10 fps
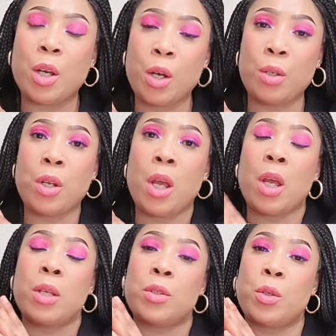good
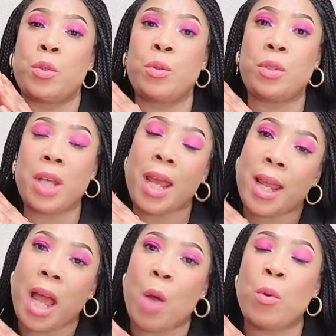so
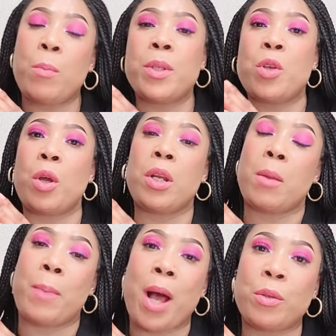today i will be talking
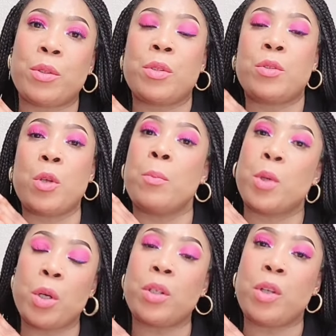about
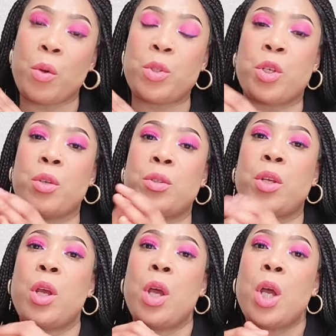some good
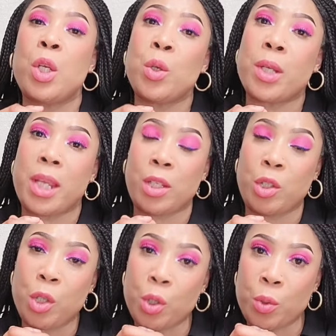lotions you can
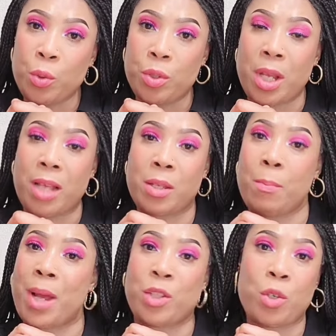use as a
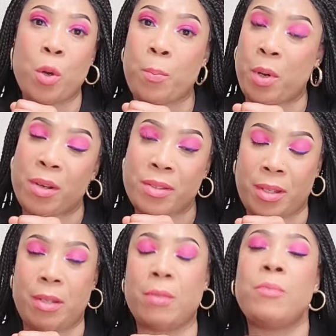mature
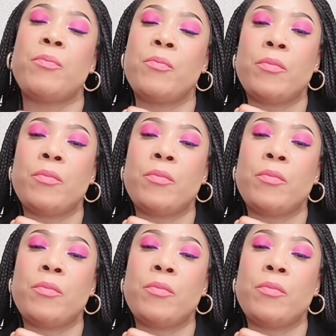person